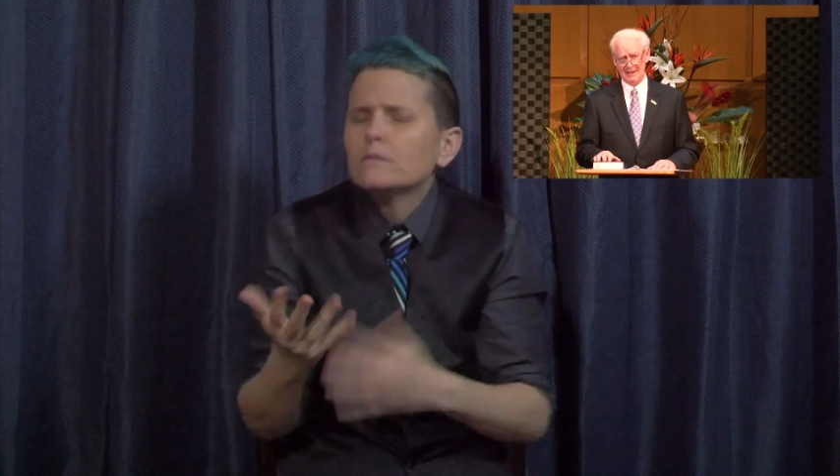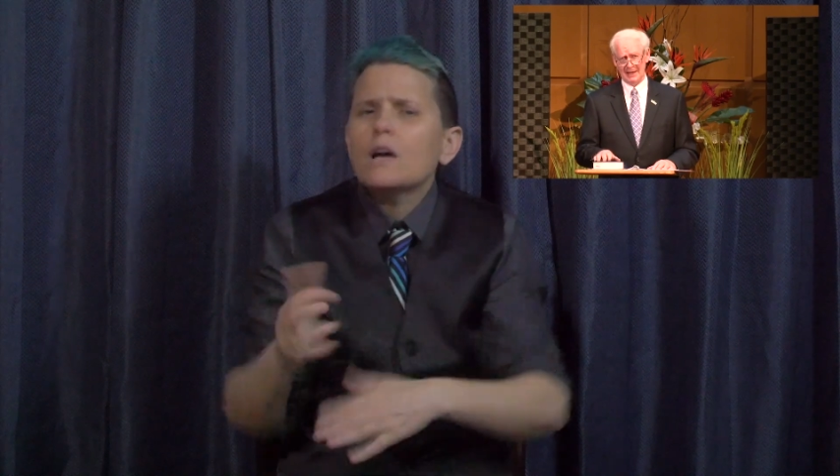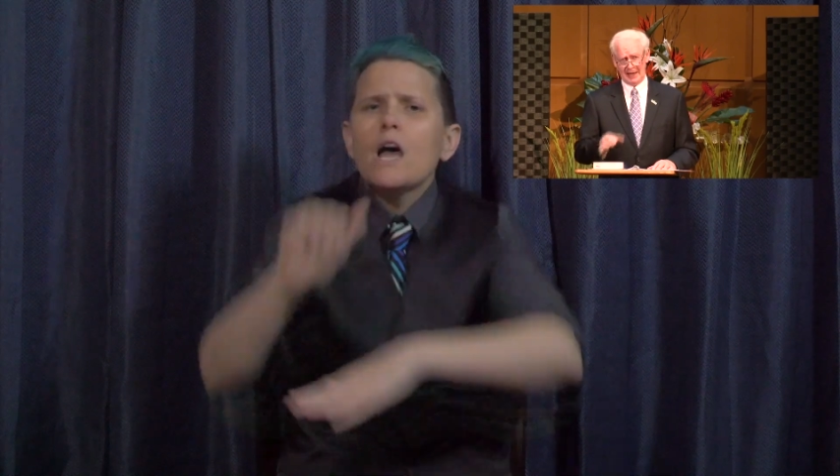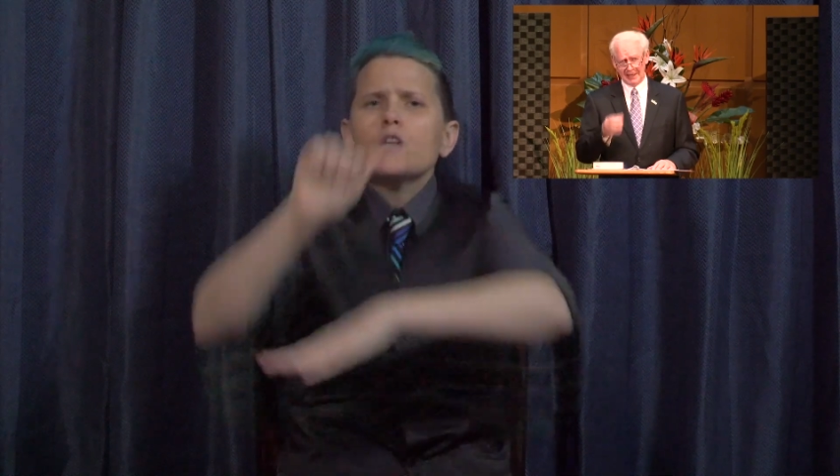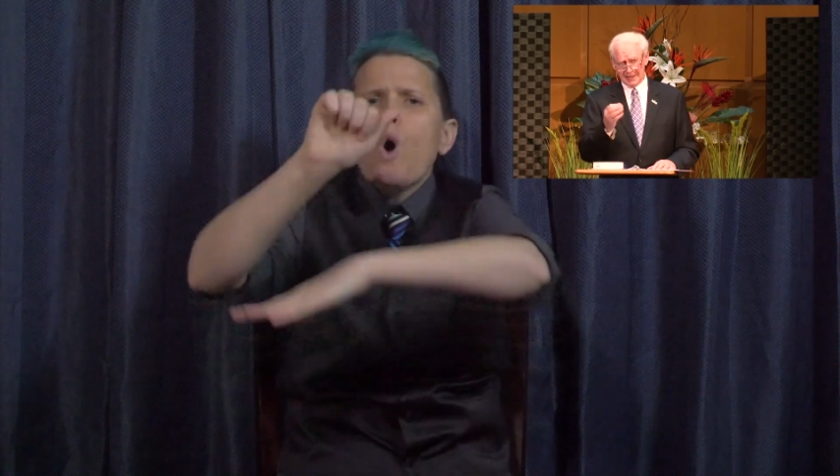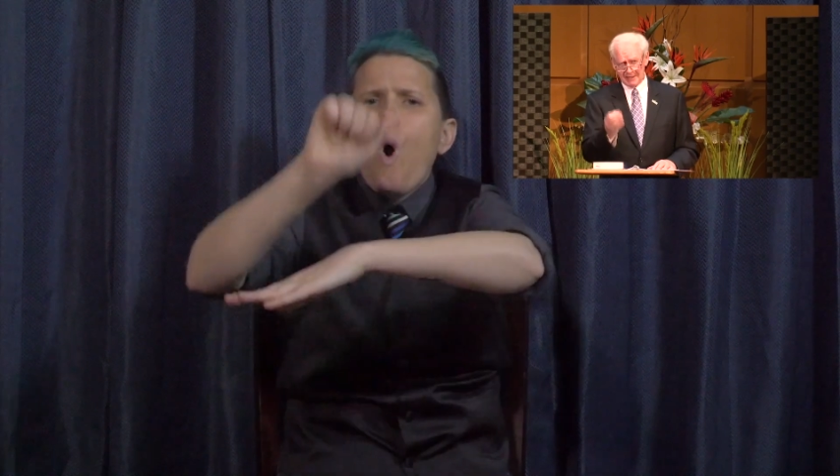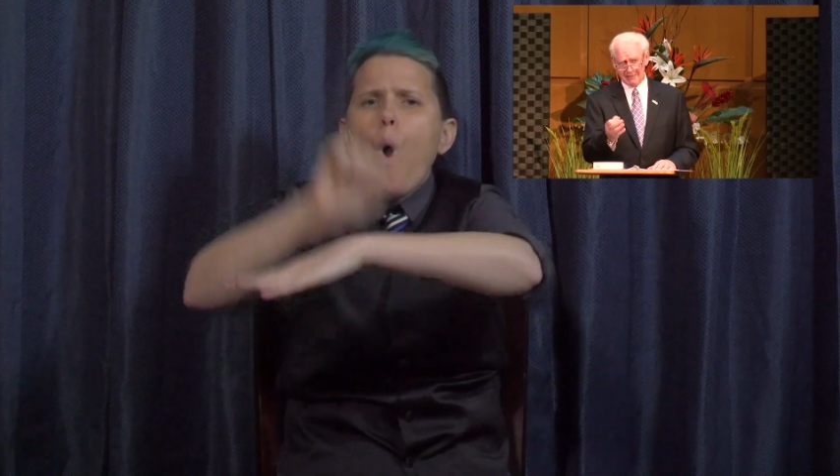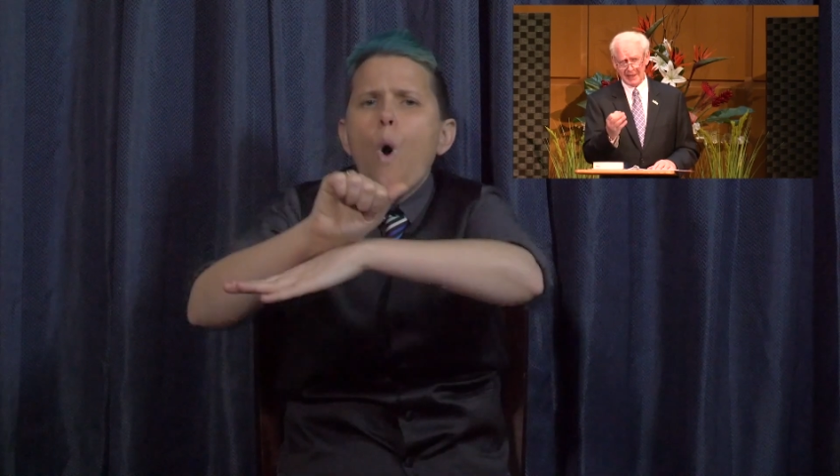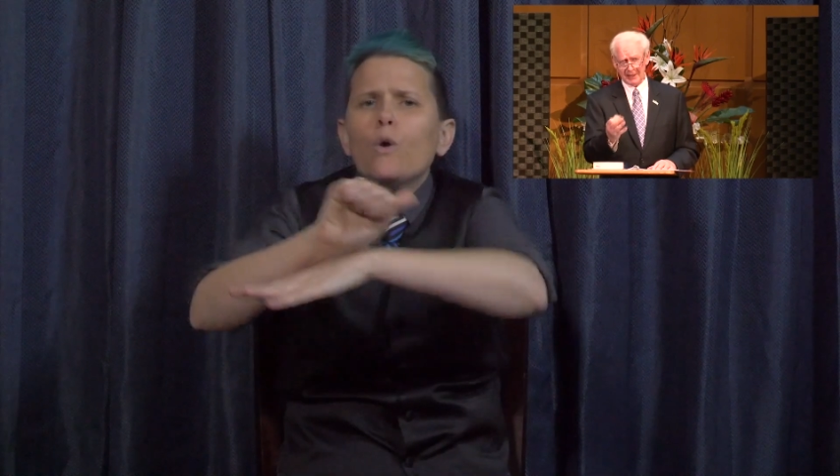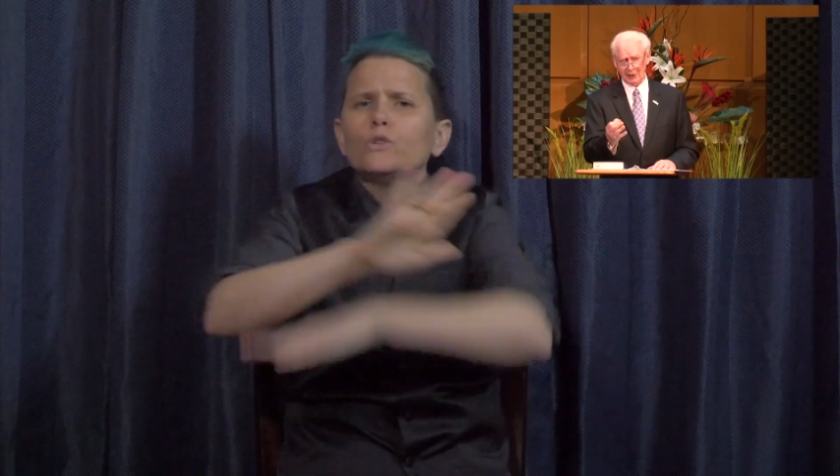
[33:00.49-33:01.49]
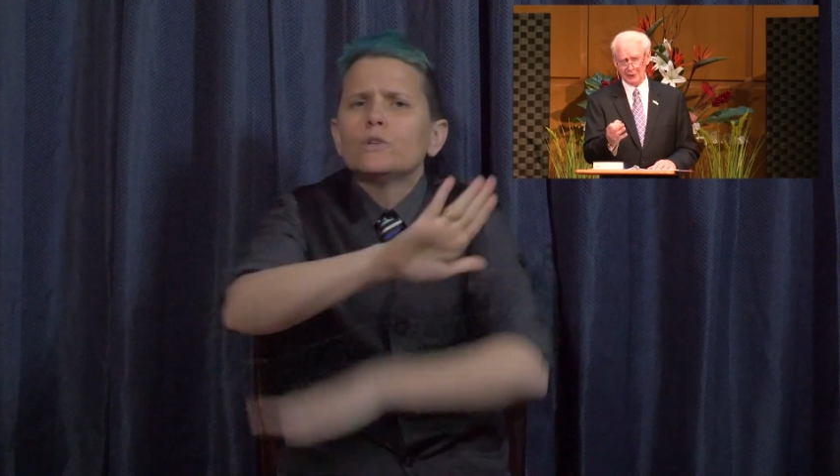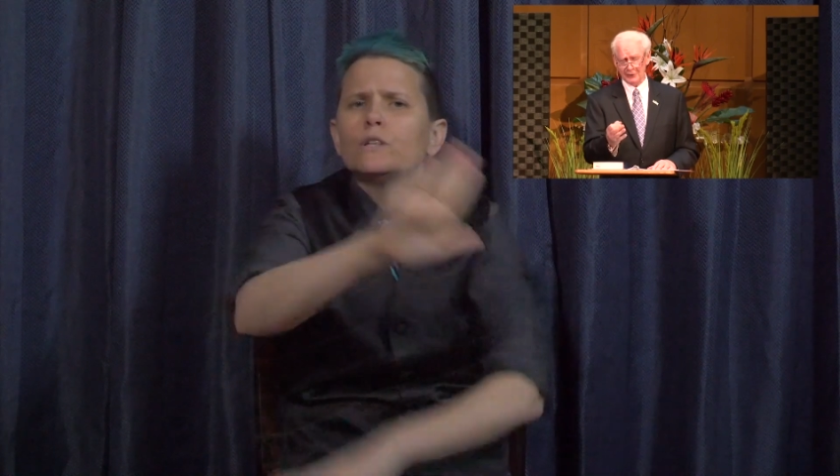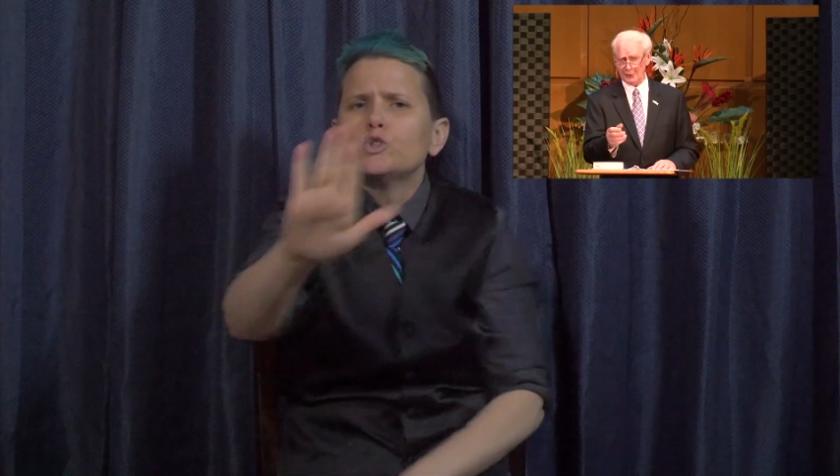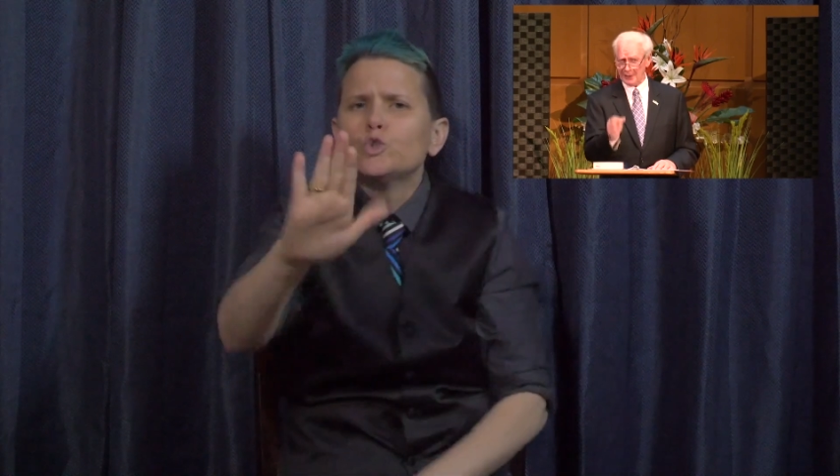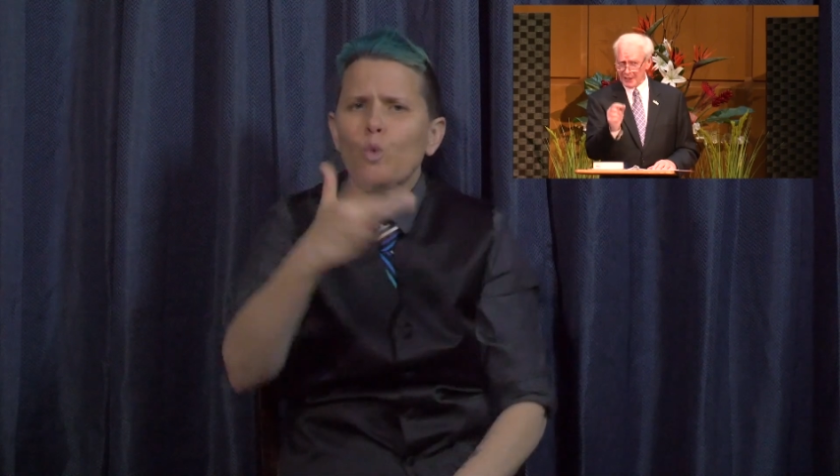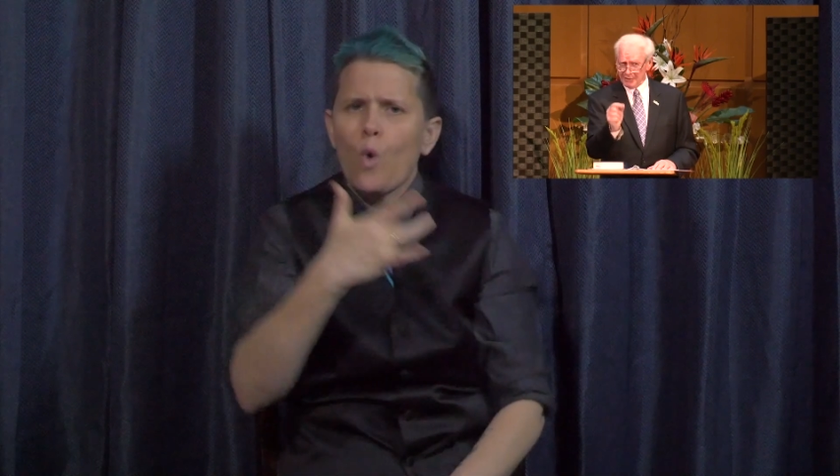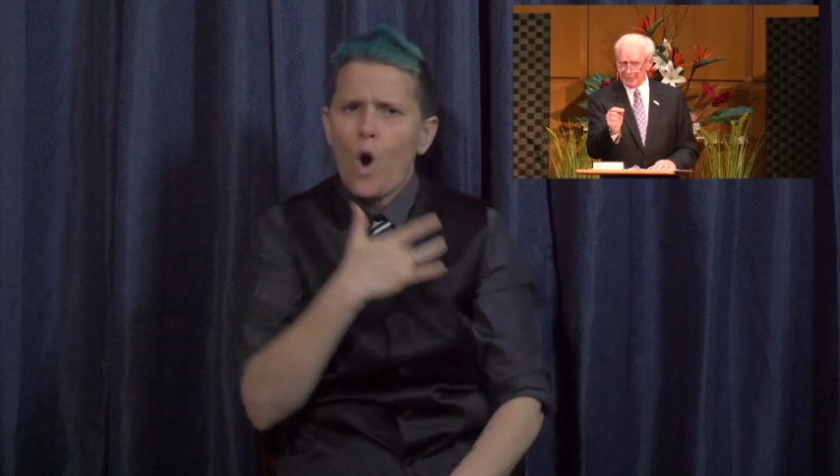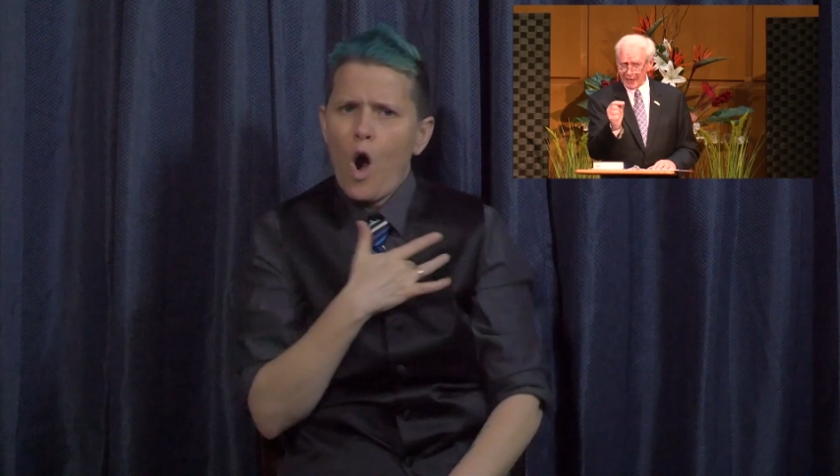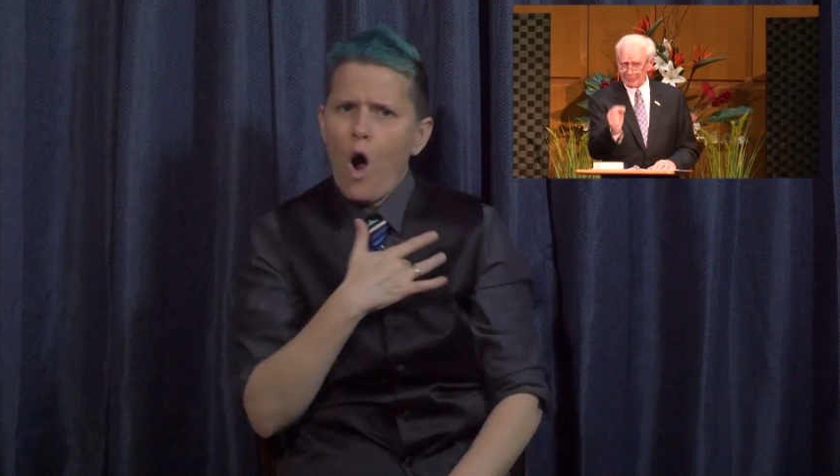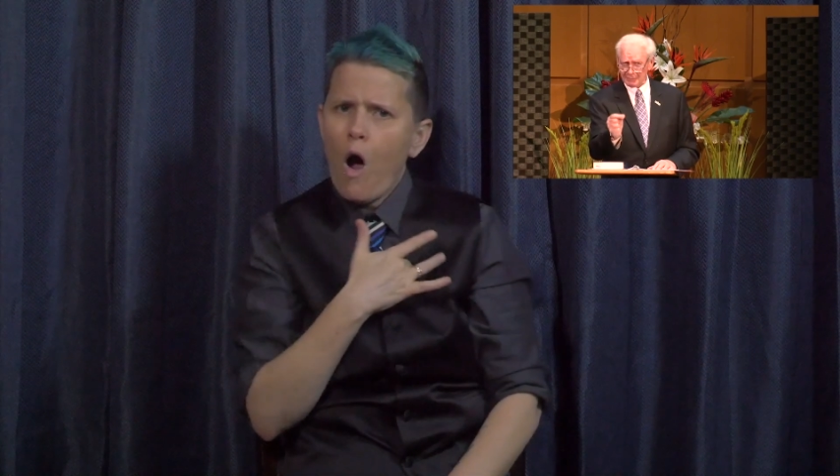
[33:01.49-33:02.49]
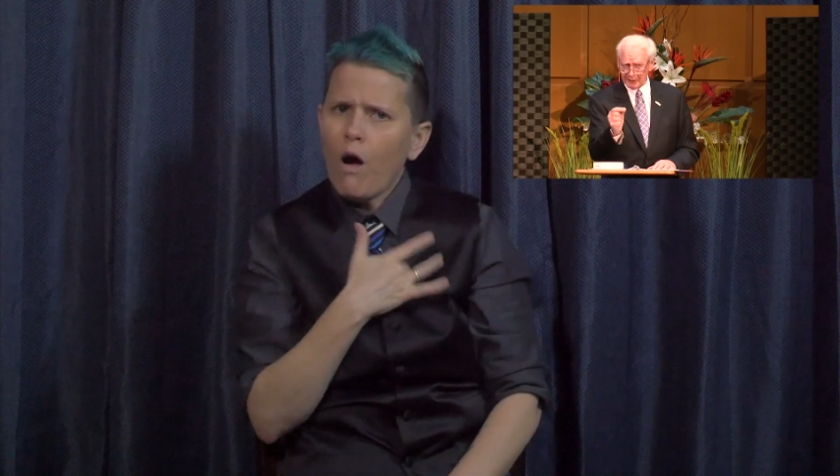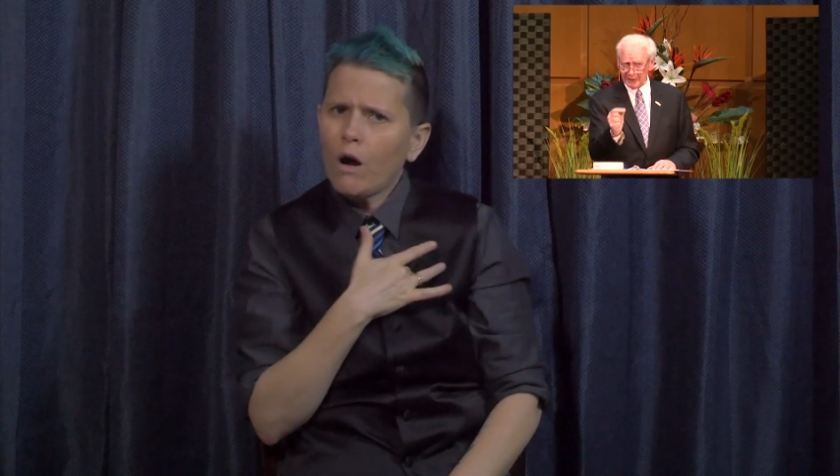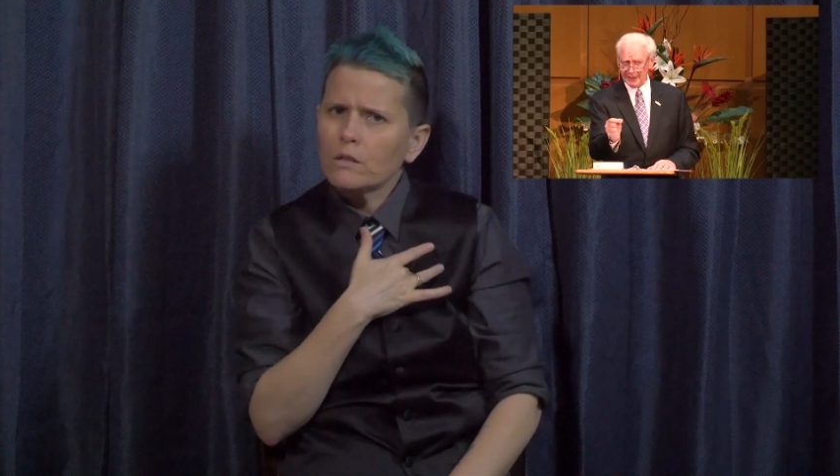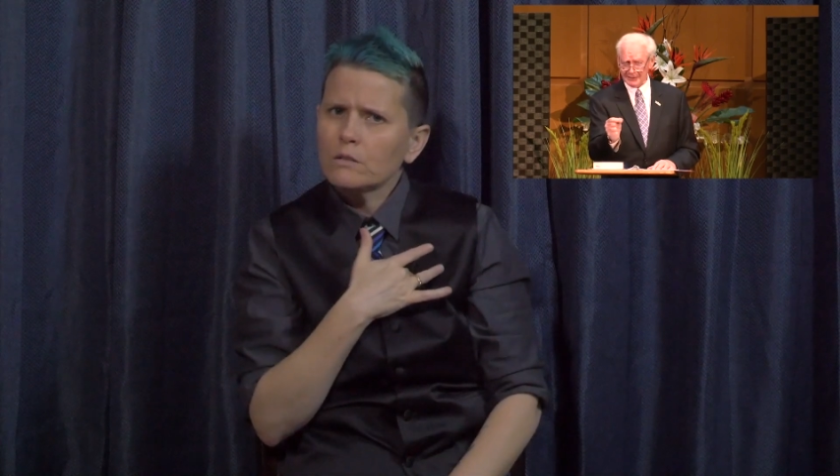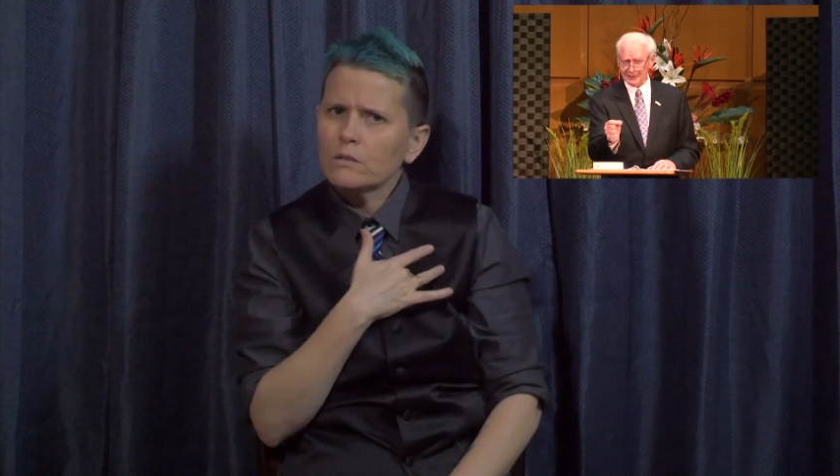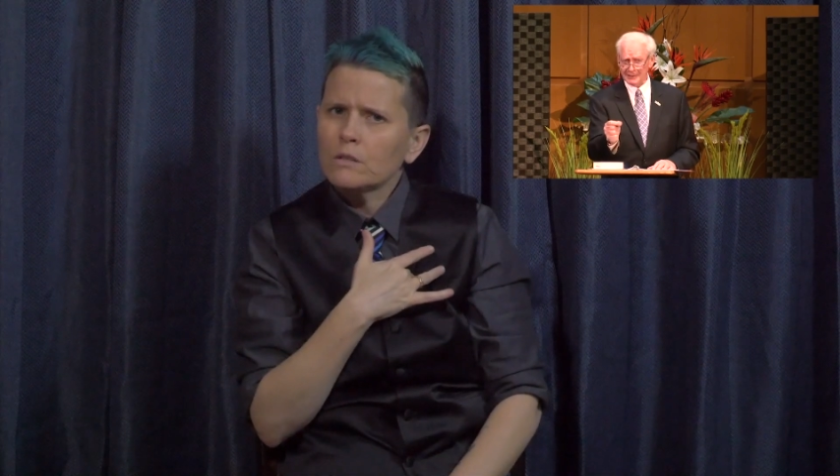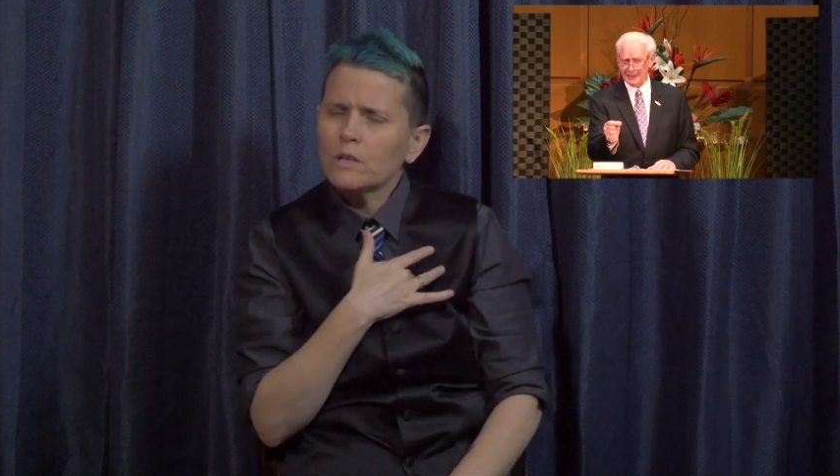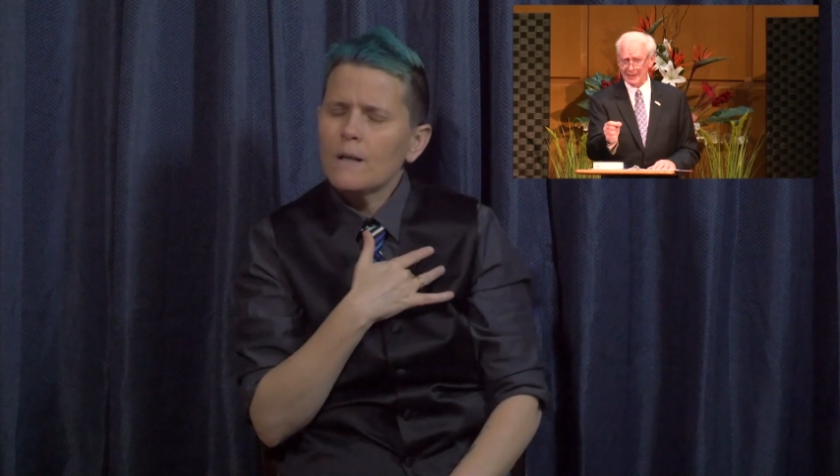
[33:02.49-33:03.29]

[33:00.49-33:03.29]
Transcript: And in that altar, in that place,